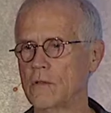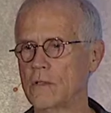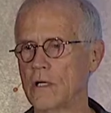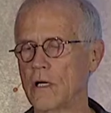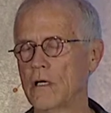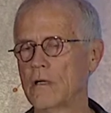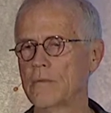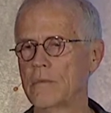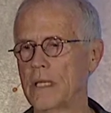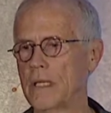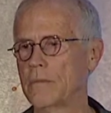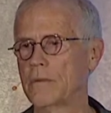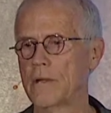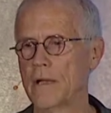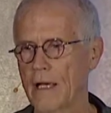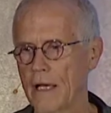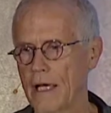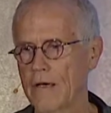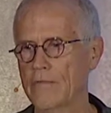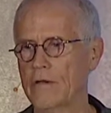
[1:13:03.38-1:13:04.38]
young
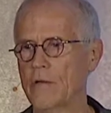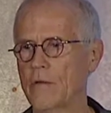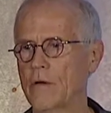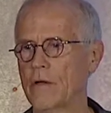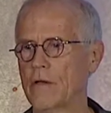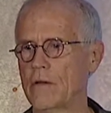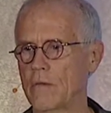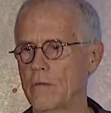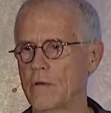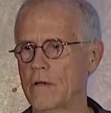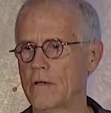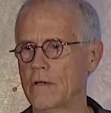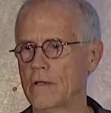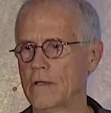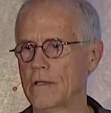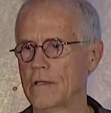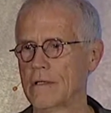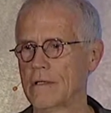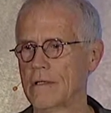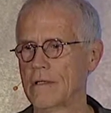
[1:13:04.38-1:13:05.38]
people everywhere in the
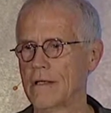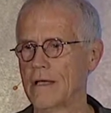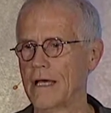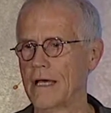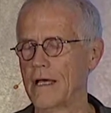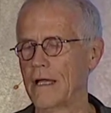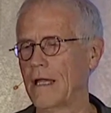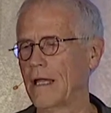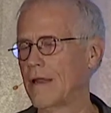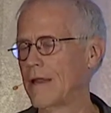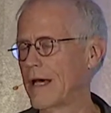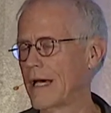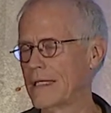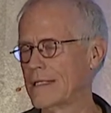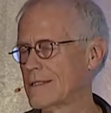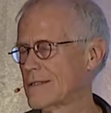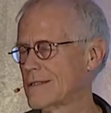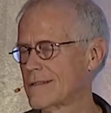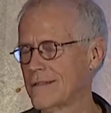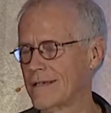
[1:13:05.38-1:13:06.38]
world. And
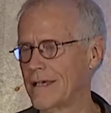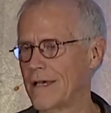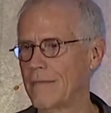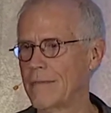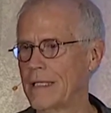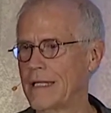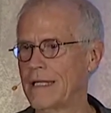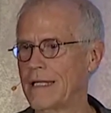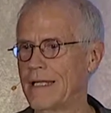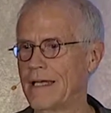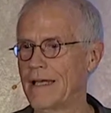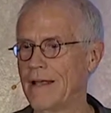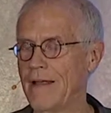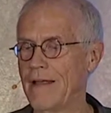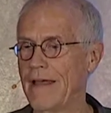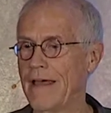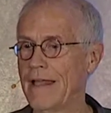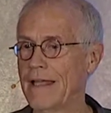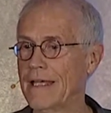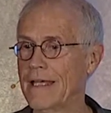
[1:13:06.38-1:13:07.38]
that's, I mean,
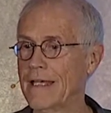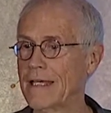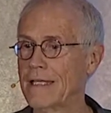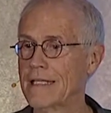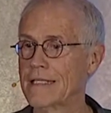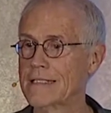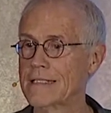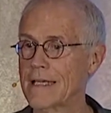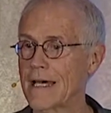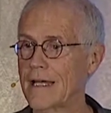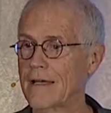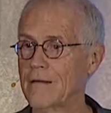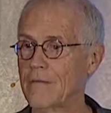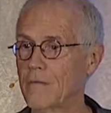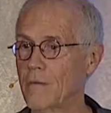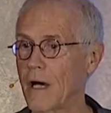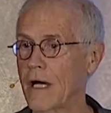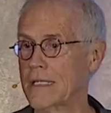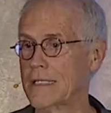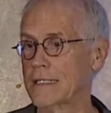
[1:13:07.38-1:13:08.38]
and again, it's not
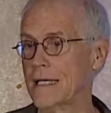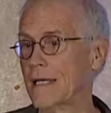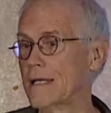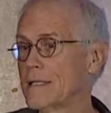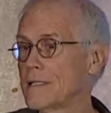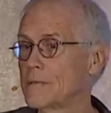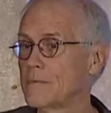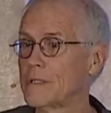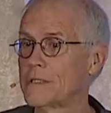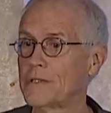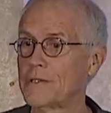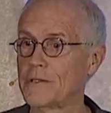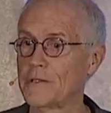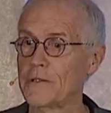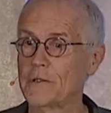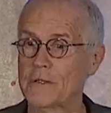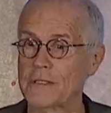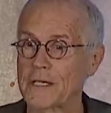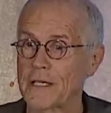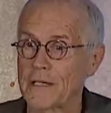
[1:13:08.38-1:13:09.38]
us telling them what to
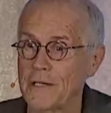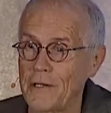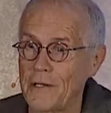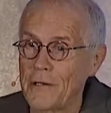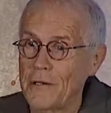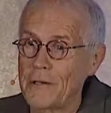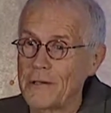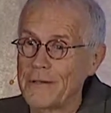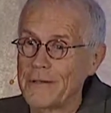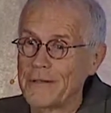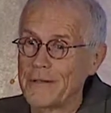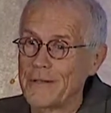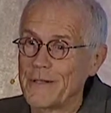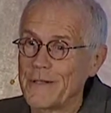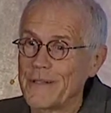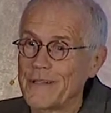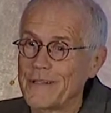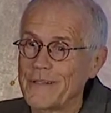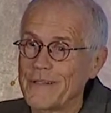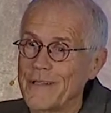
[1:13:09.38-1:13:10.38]
do. It's like, here,
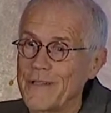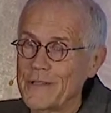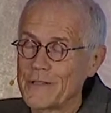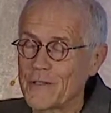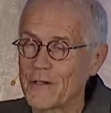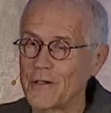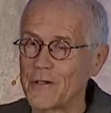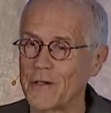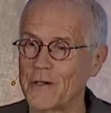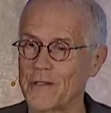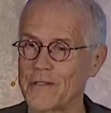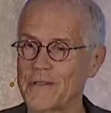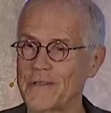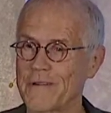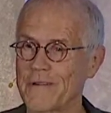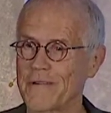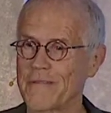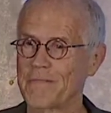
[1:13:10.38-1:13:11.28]
it's all yours.